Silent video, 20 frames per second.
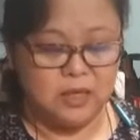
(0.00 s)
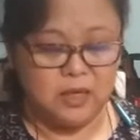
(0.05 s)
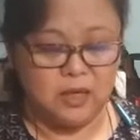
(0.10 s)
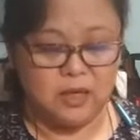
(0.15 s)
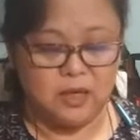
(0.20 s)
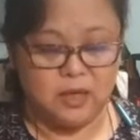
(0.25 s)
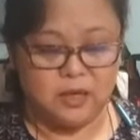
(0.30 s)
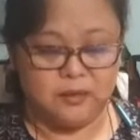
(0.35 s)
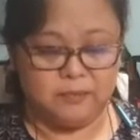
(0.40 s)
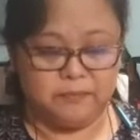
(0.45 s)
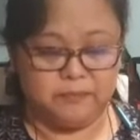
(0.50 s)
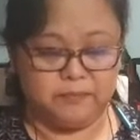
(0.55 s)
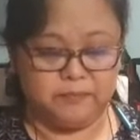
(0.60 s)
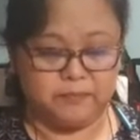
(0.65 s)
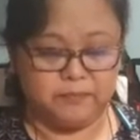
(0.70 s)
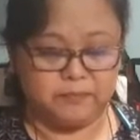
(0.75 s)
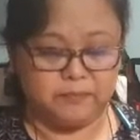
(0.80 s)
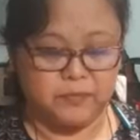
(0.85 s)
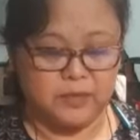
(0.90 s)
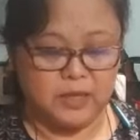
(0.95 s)

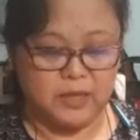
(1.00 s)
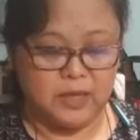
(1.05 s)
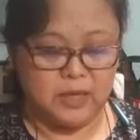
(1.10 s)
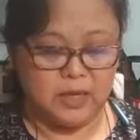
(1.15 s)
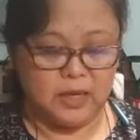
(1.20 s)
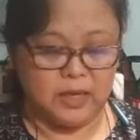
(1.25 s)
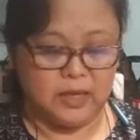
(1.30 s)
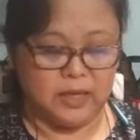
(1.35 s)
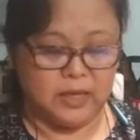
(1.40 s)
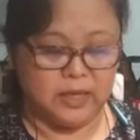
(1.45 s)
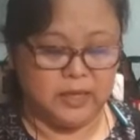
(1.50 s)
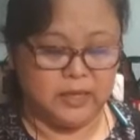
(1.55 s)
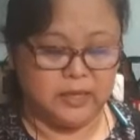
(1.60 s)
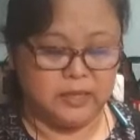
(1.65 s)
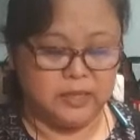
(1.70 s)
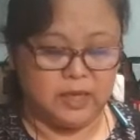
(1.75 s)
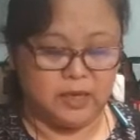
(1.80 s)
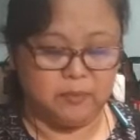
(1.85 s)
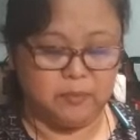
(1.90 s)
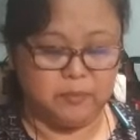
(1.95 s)
And
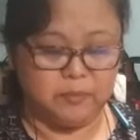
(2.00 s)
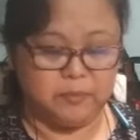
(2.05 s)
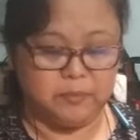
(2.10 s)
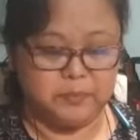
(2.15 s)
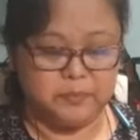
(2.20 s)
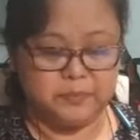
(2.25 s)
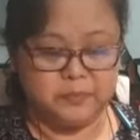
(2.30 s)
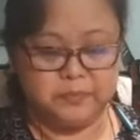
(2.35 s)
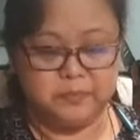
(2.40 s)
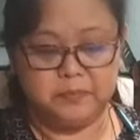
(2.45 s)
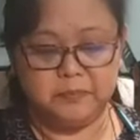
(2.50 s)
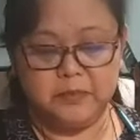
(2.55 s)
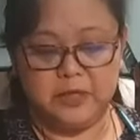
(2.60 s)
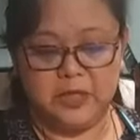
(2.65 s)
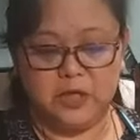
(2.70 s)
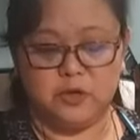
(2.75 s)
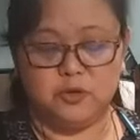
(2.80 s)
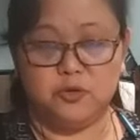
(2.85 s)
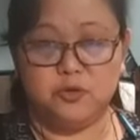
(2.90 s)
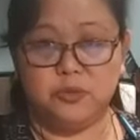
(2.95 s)
I,
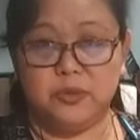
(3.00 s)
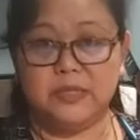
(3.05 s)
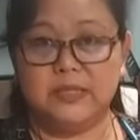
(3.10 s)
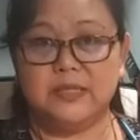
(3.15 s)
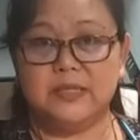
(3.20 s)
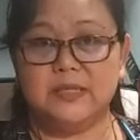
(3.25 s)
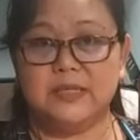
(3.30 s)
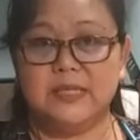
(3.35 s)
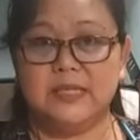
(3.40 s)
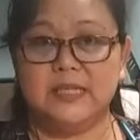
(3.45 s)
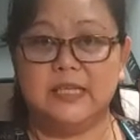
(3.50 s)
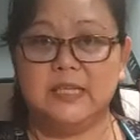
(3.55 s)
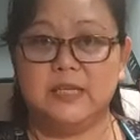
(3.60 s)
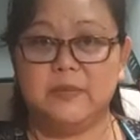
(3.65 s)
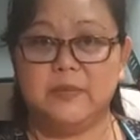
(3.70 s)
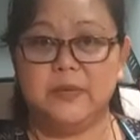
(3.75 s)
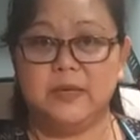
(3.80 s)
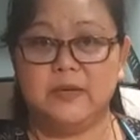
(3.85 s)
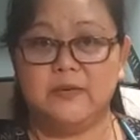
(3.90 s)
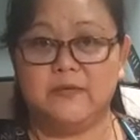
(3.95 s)
drizzled a little
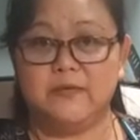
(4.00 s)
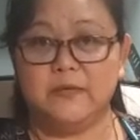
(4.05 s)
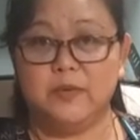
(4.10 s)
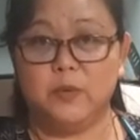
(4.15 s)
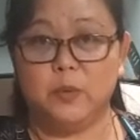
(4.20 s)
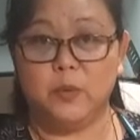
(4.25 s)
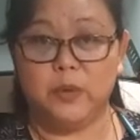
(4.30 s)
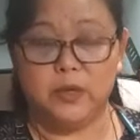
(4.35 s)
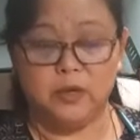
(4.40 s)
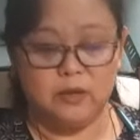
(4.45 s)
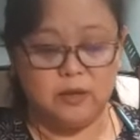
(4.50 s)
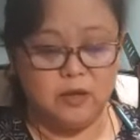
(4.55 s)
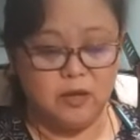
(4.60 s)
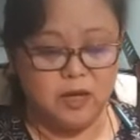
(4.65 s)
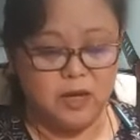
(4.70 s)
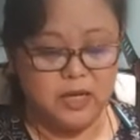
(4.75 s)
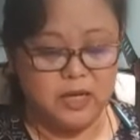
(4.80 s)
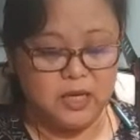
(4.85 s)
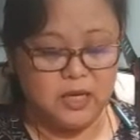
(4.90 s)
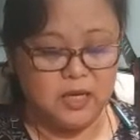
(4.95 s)
bit of oil
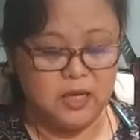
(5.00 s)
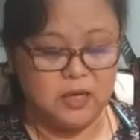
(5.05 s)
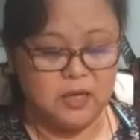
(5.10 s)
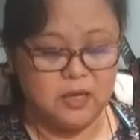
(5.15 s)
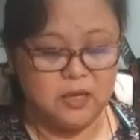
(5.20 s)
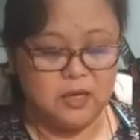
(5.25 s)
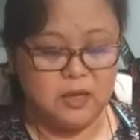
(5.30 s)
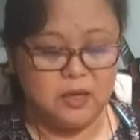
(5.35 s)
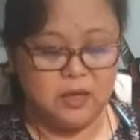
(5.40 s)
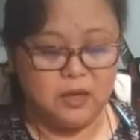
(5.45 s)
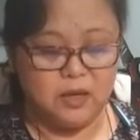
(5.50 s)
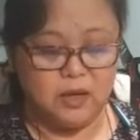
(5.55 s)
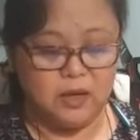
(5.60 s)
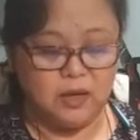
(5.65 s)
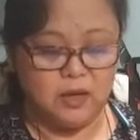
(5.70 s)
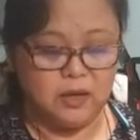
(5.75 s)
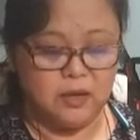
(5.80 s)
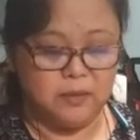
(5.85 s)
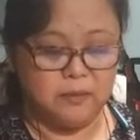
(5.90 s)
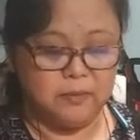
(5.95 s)
on it.
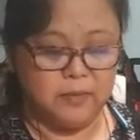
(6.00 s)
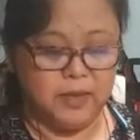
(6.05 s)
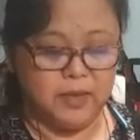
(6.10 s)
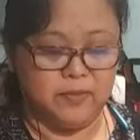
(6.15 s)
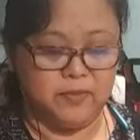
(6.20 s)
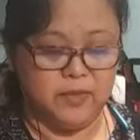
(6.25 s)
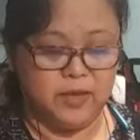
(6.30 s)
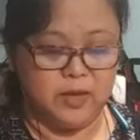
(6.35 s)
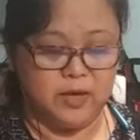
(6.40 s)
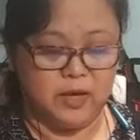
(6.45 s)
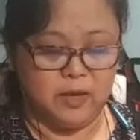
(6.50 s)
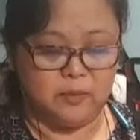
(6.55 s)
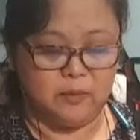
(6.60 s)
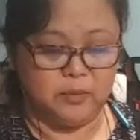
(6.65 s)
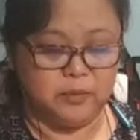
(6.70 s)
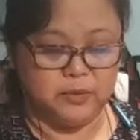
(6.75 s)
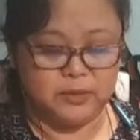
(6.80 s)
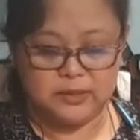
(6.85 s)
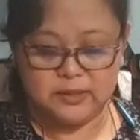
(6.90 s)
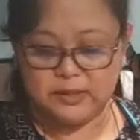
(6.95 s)
And then I
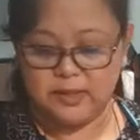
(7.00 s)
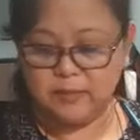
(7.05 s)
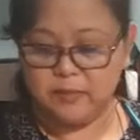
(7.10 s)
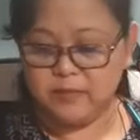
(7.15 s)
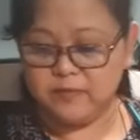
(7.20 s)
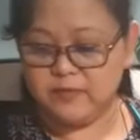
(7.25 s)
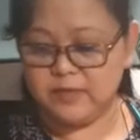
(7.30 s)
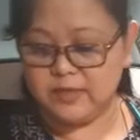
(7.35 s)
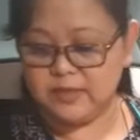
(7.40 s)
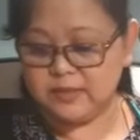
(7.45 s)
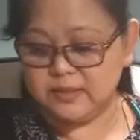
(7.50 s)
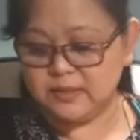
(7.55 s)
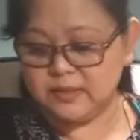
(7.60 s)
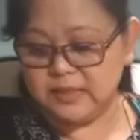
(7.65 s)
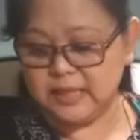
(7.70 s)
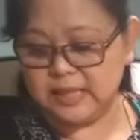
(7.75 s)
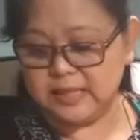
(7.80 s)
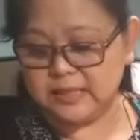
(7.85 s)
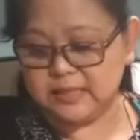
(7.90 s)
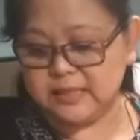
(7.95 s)
put some of this
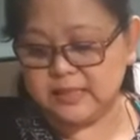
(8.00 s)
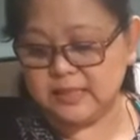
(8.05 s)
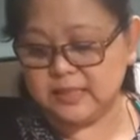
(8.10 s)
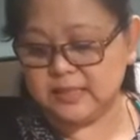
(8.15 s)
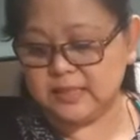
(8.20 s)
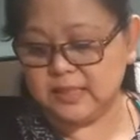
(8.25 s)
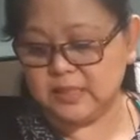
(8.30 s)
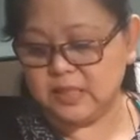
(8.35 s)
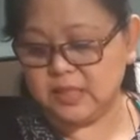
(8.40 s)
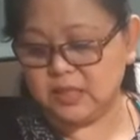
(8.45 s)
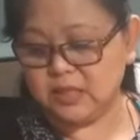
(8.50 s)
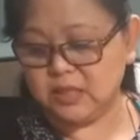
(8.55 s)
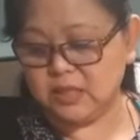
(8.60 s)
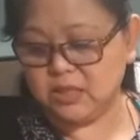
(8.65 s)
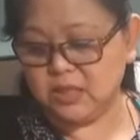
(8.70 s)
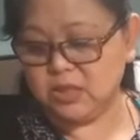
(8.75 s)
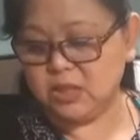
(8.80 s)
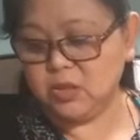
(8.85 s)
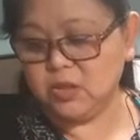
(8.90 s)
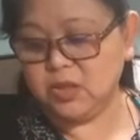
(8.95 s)
steak seasoning.
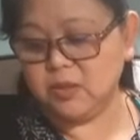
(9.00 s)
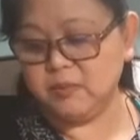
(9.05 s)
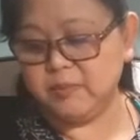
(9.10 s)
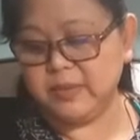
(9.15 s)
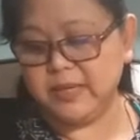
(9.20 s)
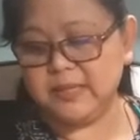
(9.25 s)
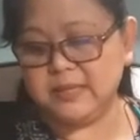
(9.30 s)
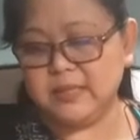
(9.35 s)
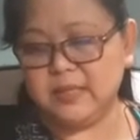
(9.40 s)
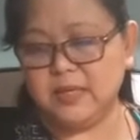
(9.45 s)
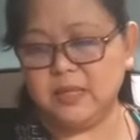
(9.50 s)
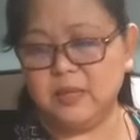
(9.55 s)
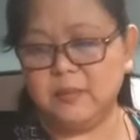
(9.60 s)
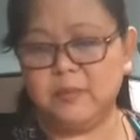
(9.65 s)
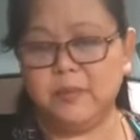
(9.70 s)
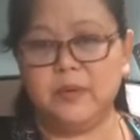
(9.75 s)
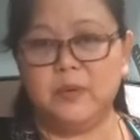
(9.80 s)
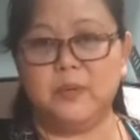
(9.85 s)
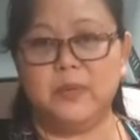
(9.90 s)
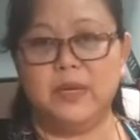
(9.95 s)
You can basically
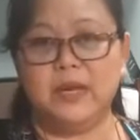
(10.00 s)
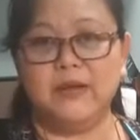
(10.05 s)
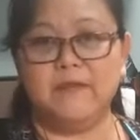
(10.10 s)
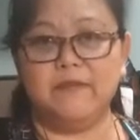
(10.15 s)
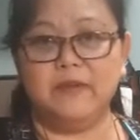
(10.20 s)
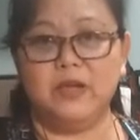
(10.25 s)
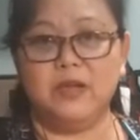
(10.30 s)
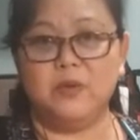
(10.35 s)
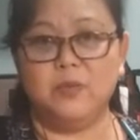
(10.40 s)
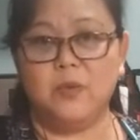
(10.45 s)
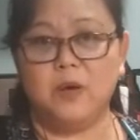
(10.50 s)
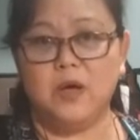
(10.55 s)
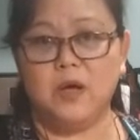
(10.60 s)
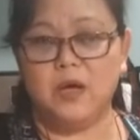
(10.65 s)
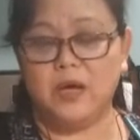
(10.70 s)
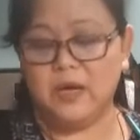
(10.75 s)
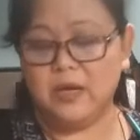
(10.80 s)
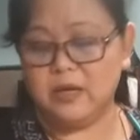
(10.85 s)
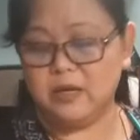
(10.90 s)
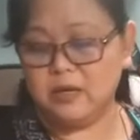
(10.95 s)
put whatever you
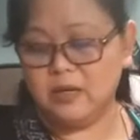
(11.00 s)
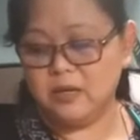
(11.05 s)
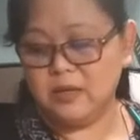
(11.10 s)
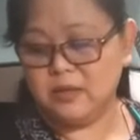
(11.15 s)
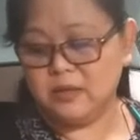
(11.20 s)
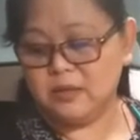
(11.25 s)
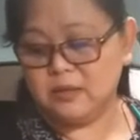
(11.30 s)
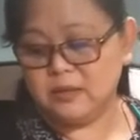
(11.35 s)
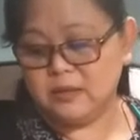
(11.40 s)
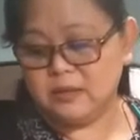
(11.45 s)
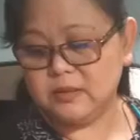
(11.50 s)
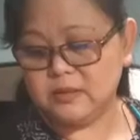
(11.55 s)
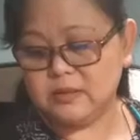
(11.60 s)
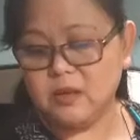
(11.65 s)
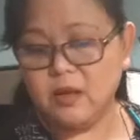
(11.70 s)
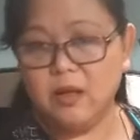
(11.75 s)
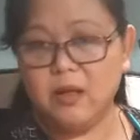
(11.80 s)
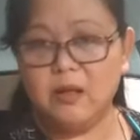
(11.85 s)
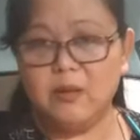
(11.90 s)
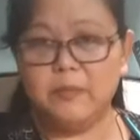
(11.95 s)
want.
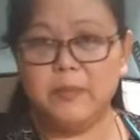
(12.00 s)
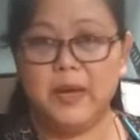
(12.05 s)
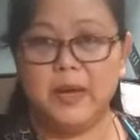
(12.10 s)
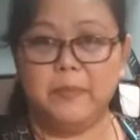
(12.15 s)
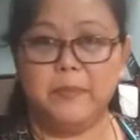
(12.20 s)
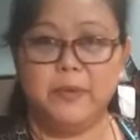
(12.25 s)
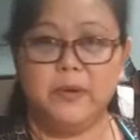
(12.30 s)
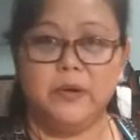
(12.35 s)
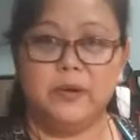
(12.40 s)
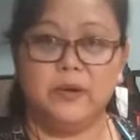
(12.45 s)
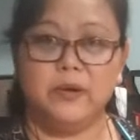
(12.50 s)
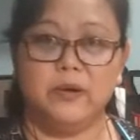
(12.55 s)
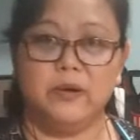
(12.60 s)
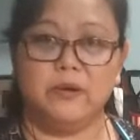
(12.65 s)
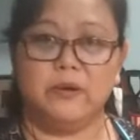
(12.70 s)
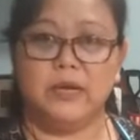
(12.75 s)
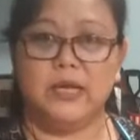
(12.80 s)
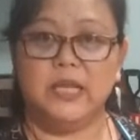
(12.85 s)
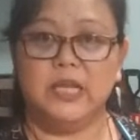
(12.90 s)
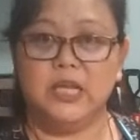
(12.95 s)
Salt, pepper,
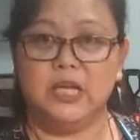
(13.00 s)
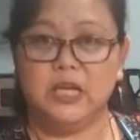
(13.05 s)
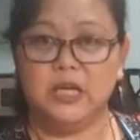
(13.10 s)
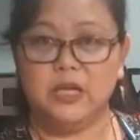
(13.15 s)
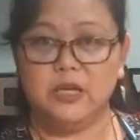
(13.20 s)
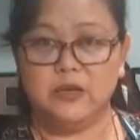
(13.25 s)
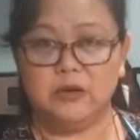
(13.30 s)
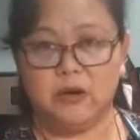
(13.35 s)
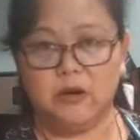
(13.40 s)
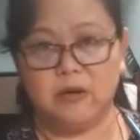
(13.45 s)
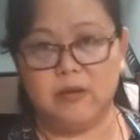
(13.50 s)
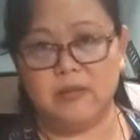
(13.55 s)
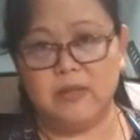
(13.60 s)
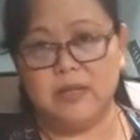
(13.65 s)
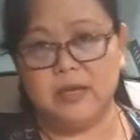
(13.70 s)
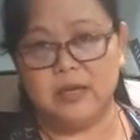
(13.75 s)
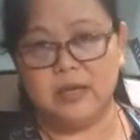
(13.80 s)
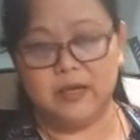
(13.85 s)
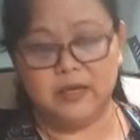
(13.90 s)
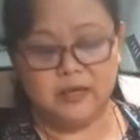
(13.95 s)
onion,
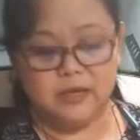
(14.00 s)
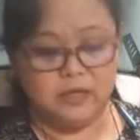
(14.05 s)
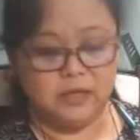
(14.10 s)
garlic,